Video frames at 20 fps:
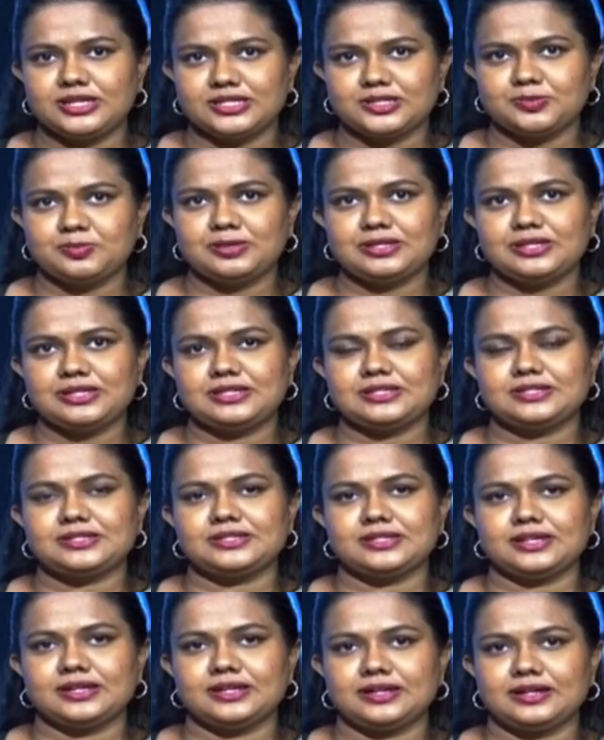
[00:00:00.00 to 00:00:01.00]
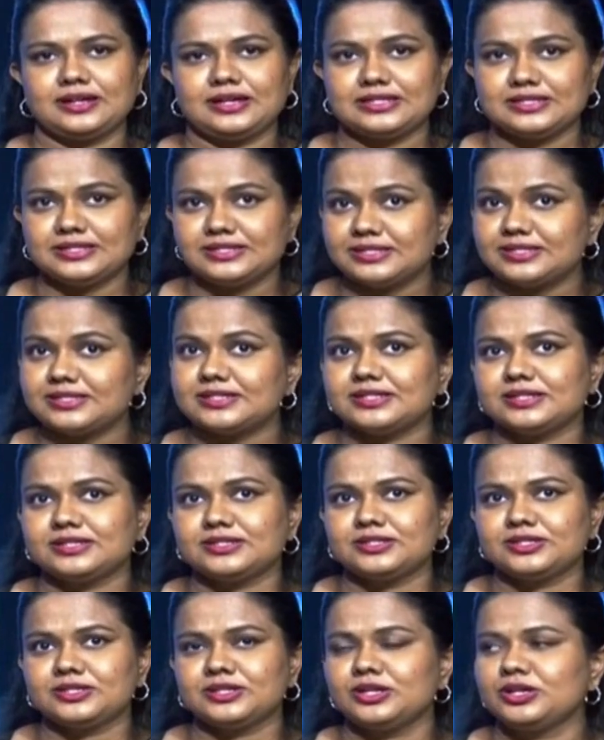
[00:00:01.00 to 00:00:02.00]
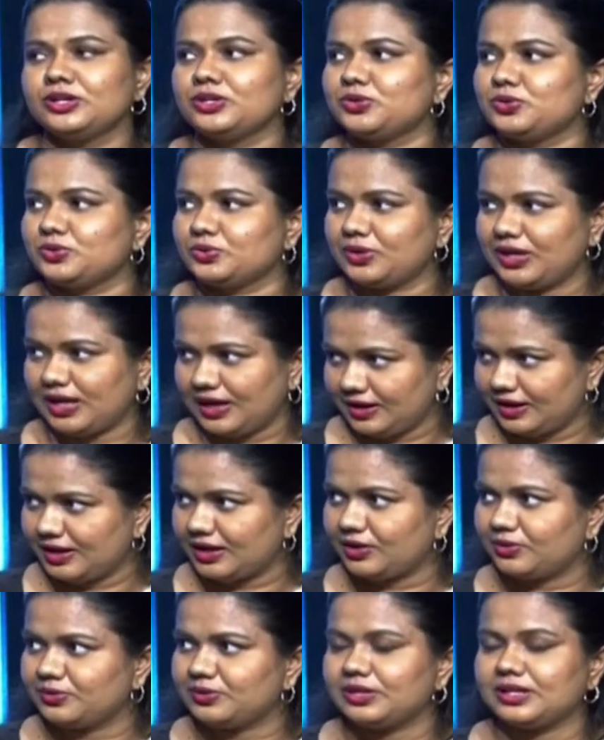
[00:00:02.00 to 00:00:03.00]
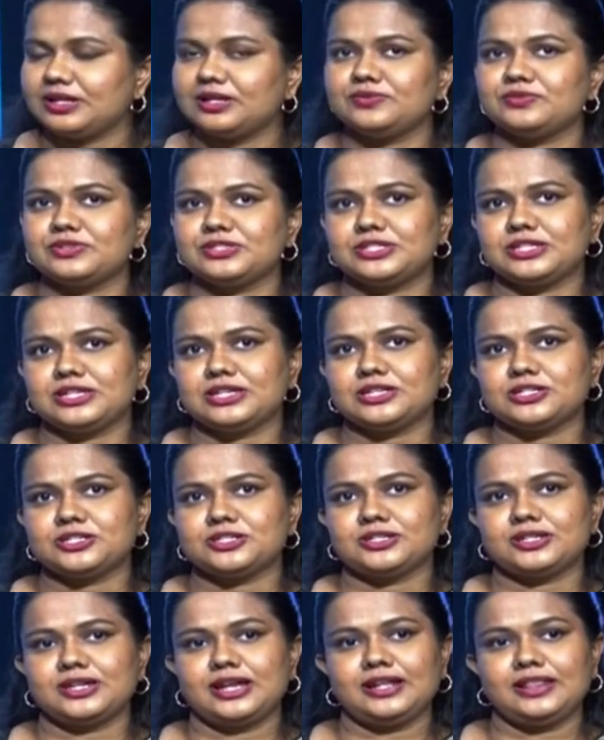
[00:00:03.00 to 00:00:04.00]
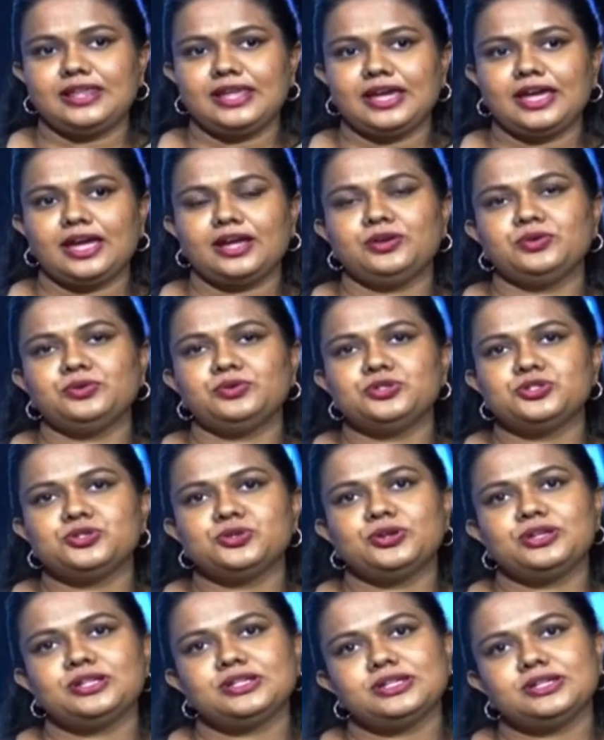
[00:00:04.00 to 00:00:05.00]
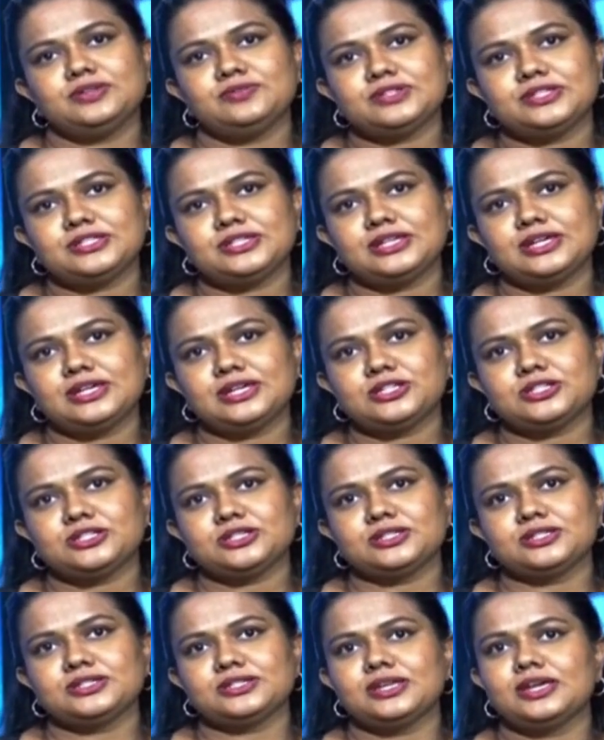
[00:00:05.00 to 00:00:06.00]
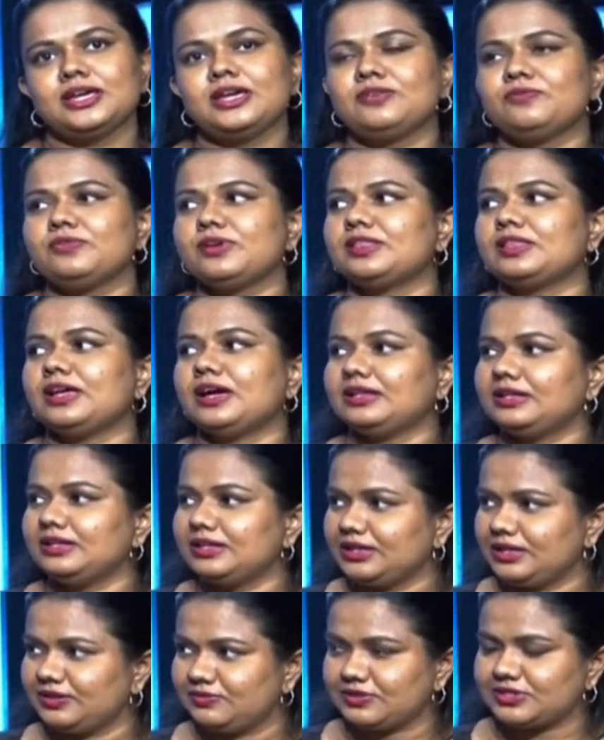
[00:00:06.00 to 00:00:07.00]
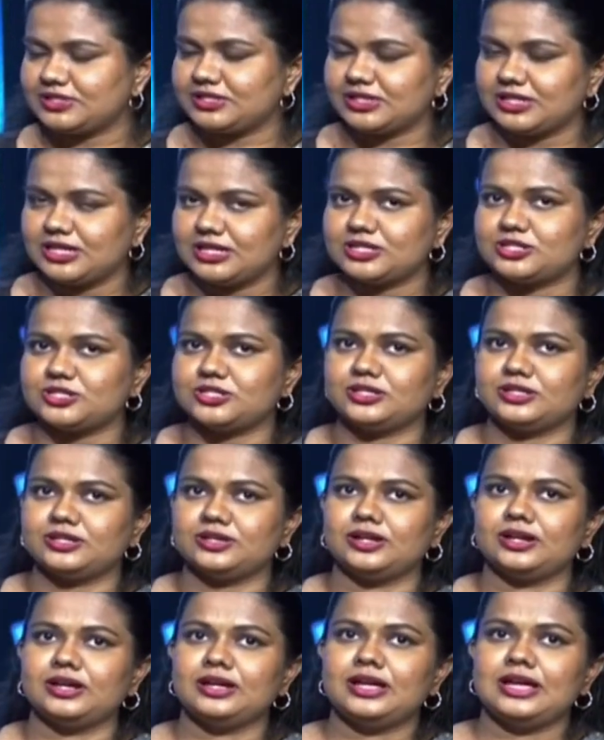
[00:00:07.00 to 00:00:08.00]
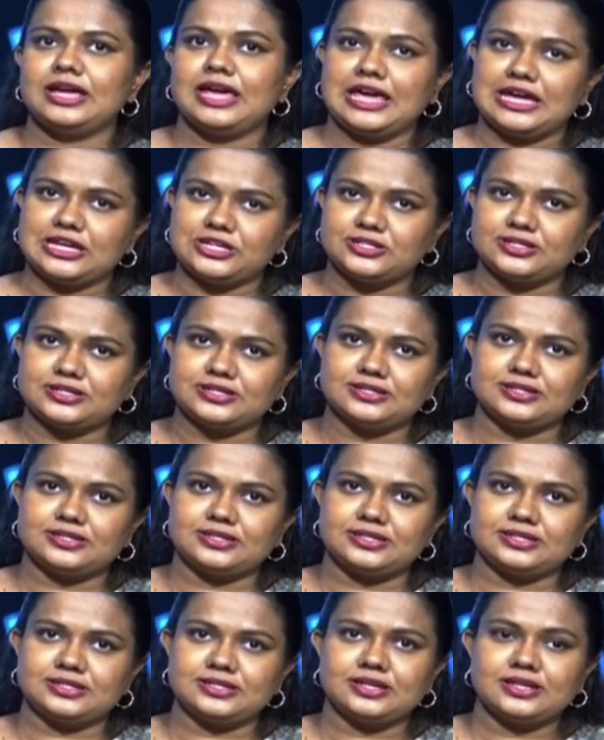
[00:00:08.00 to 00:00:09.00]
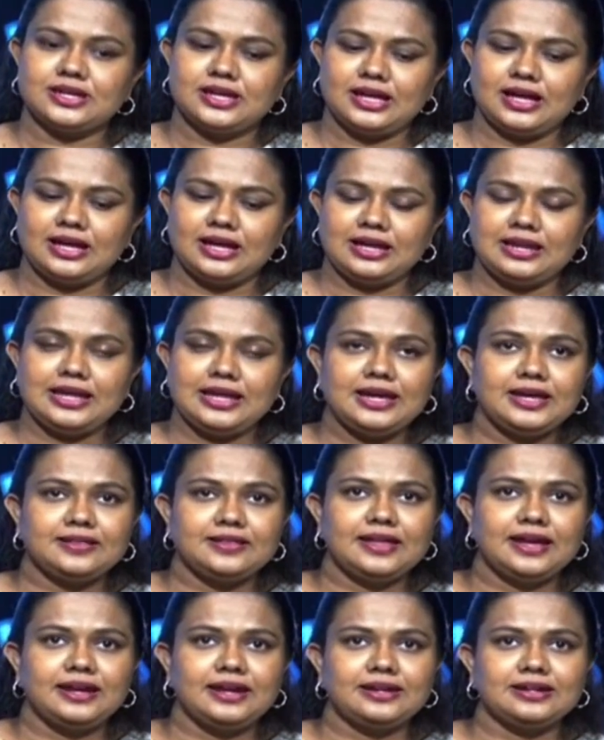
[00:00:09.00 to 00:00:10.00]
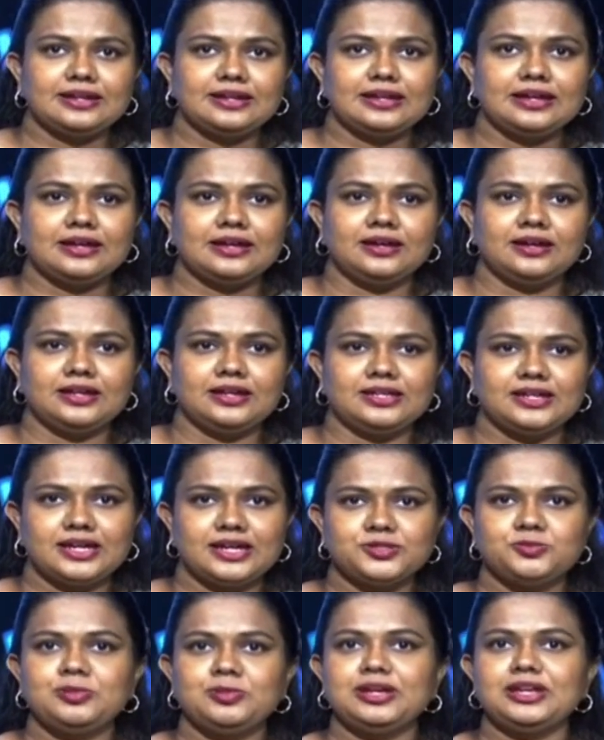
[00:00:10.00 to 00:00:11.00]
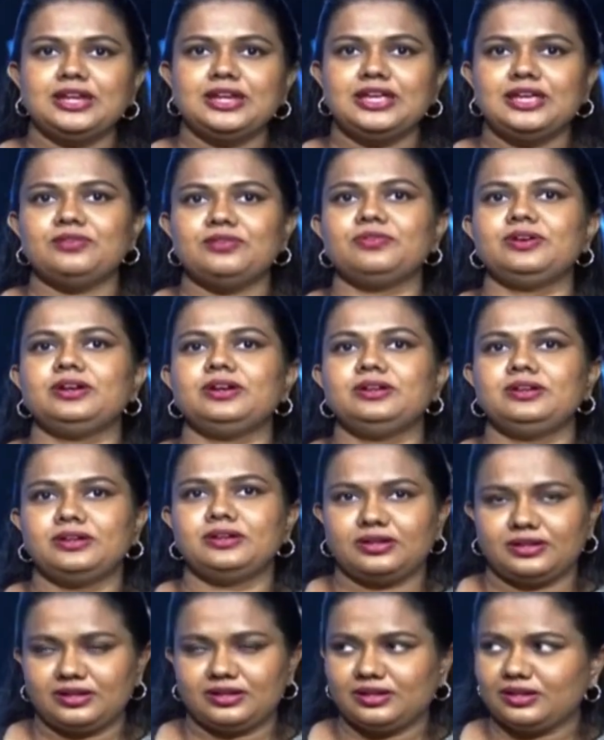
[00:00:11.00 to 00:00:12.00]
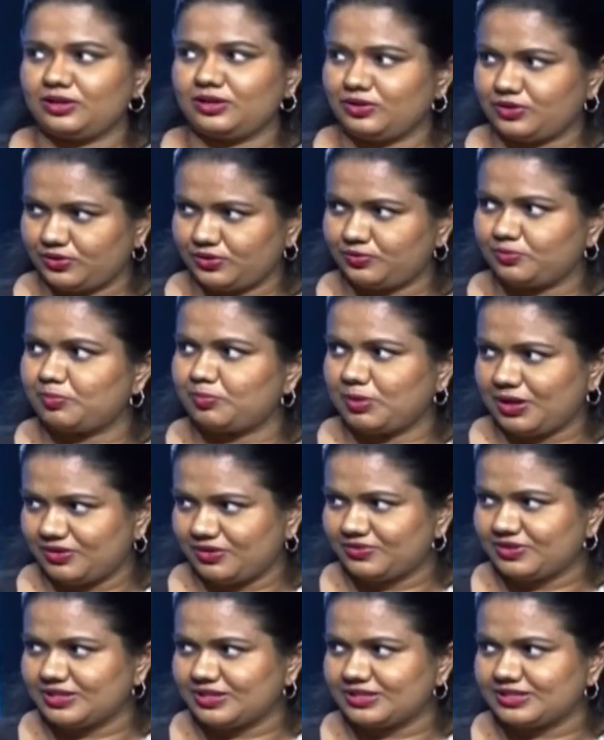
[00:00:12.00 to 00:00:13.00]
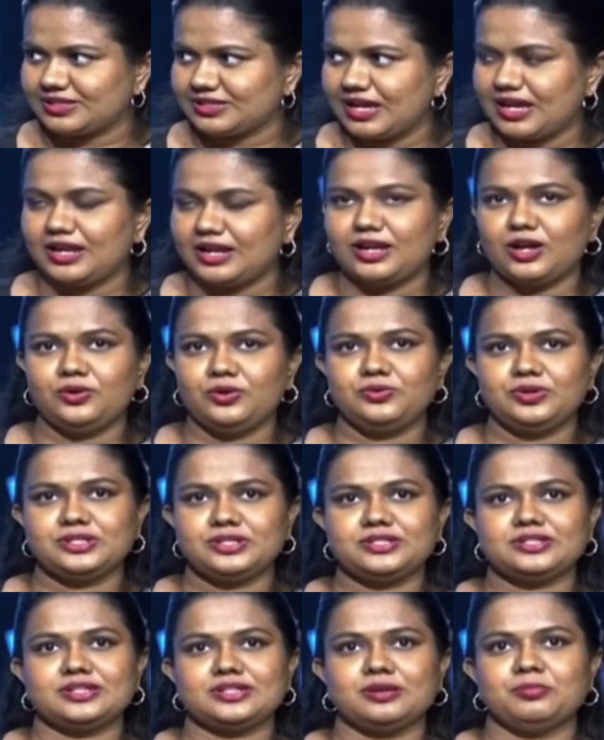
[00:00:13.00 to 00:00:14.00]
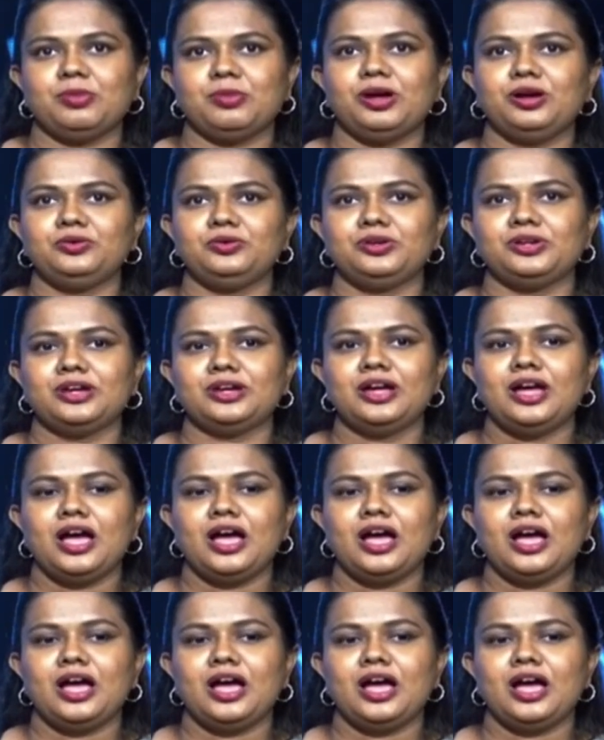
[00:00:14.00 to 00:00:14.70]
expertise assistance to carry out investigation, and they can do joint investigations with other investigation agencies. Like that, it has been given a lot of powers, and now it's about